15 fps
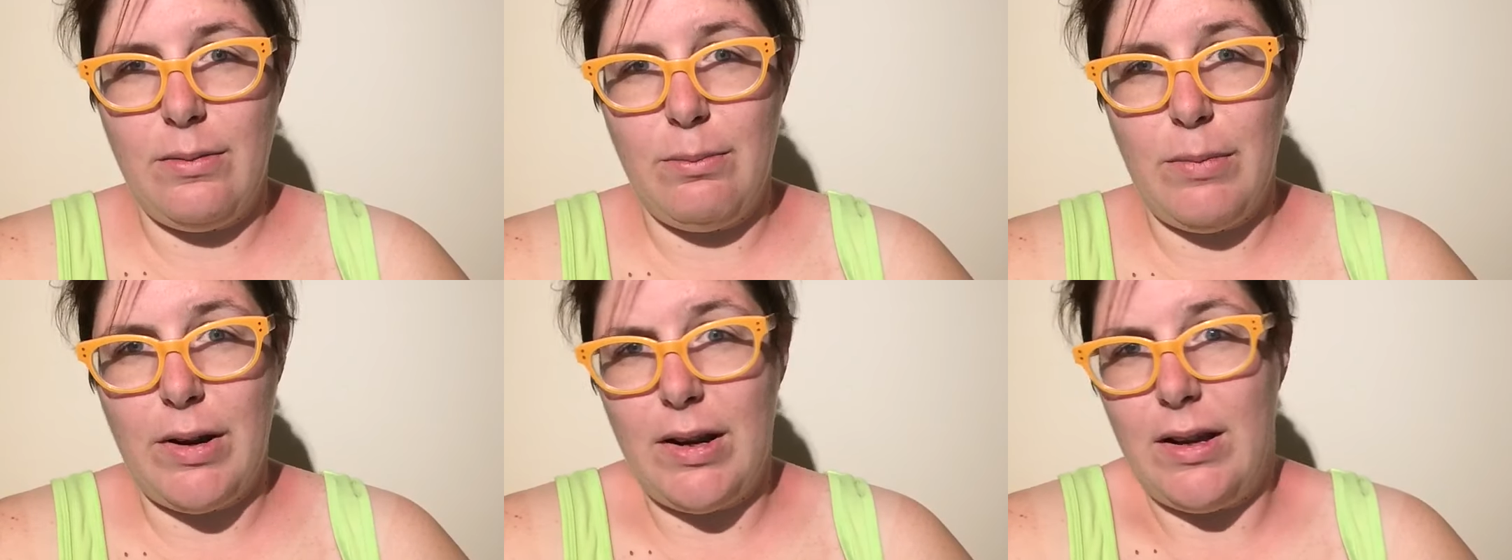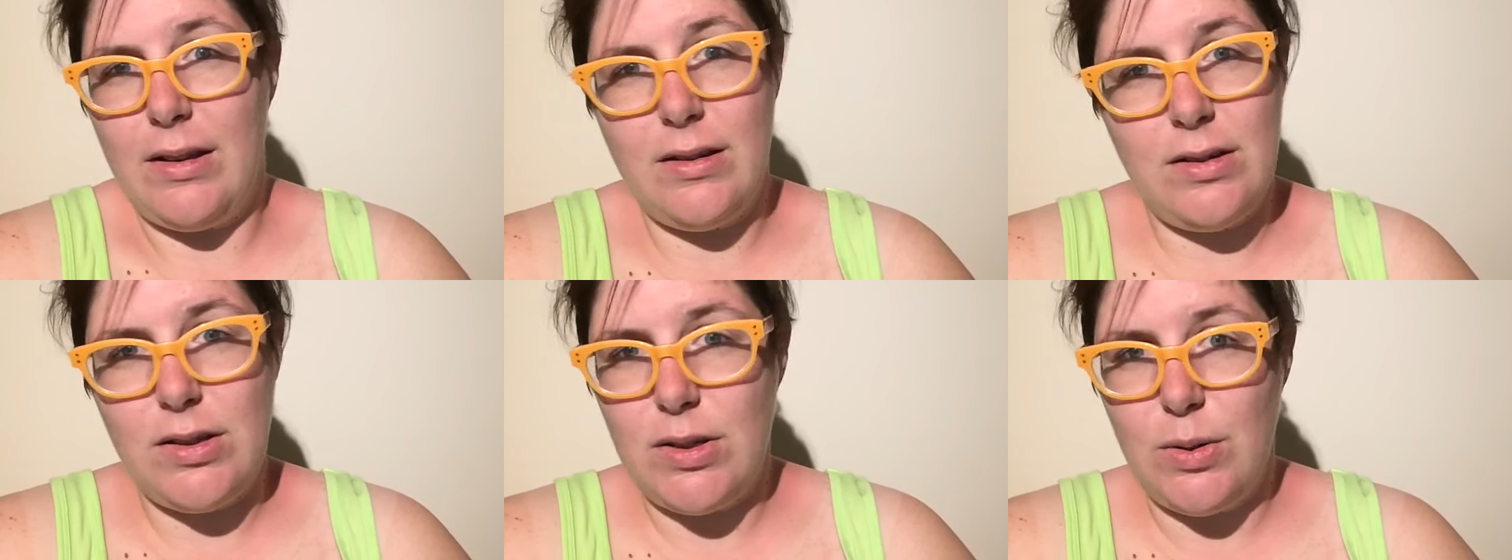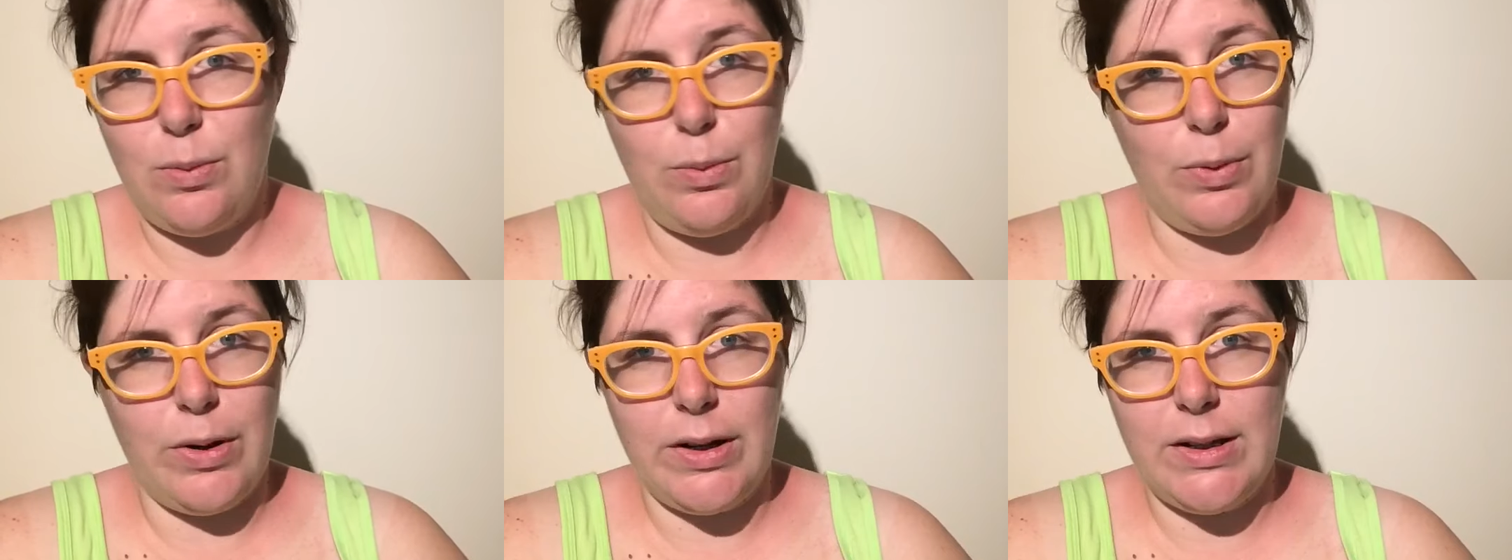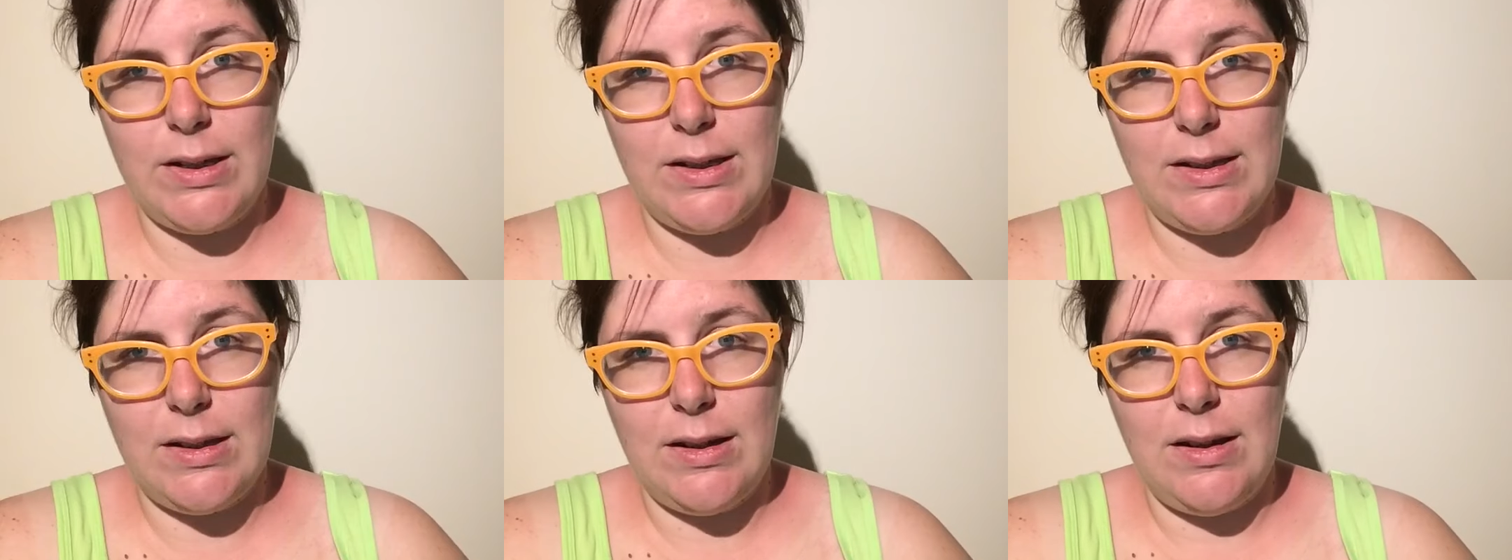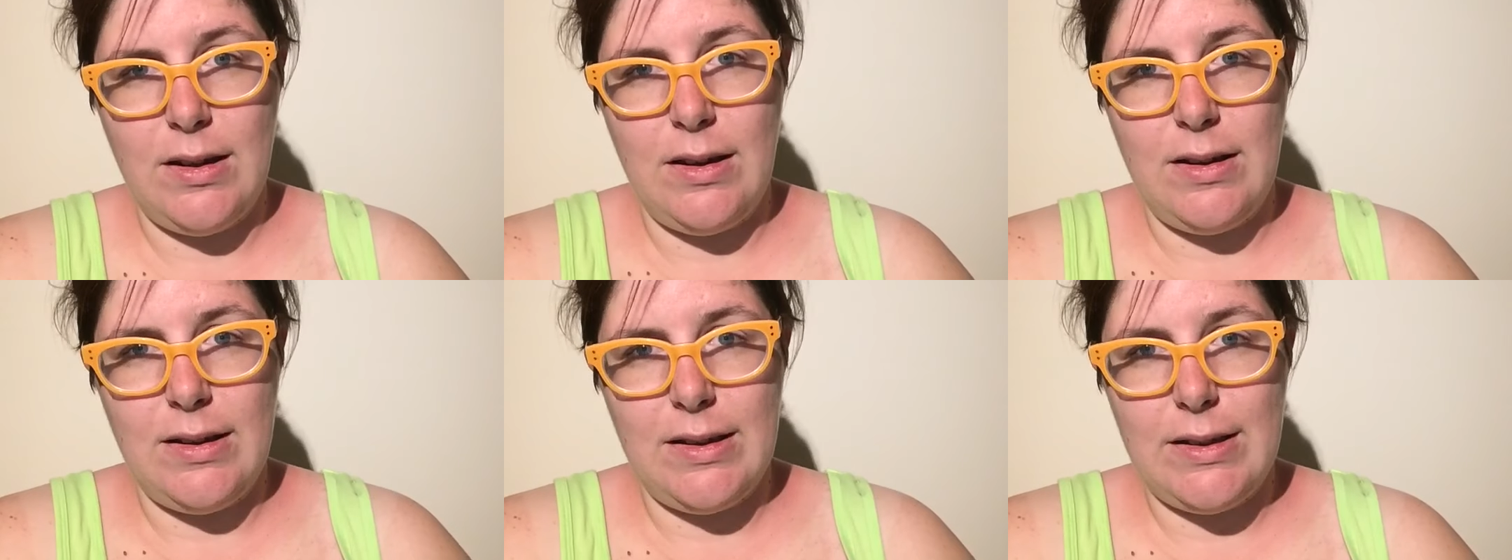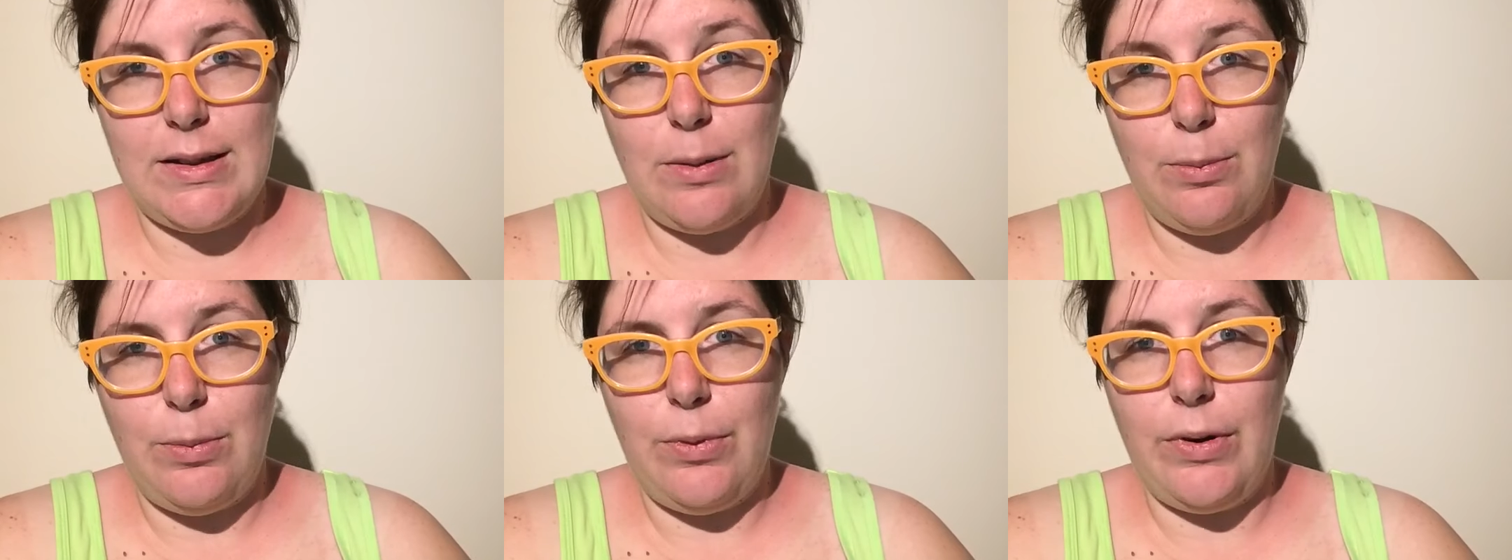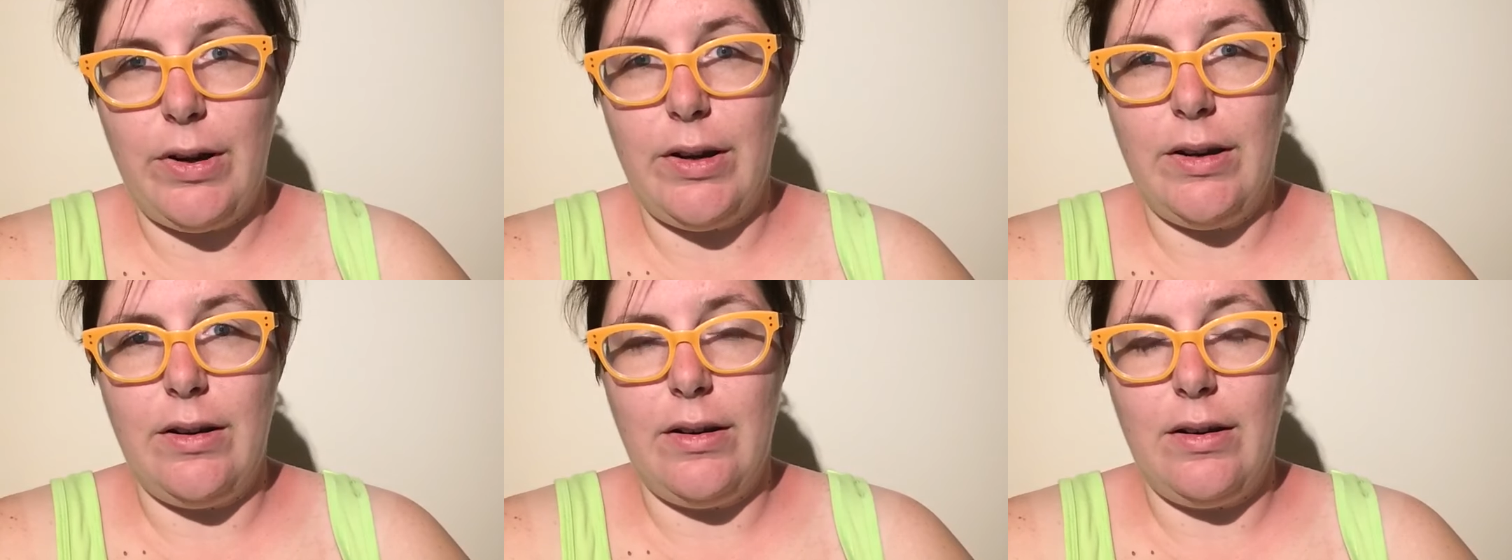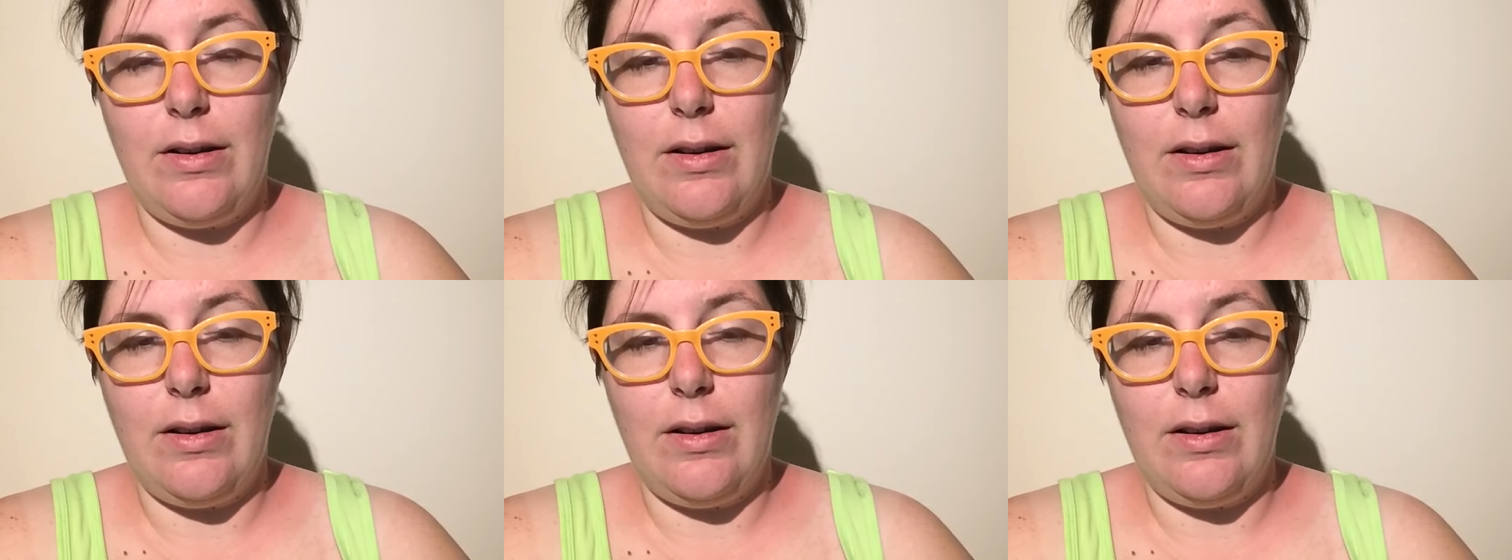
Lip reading: money towards someone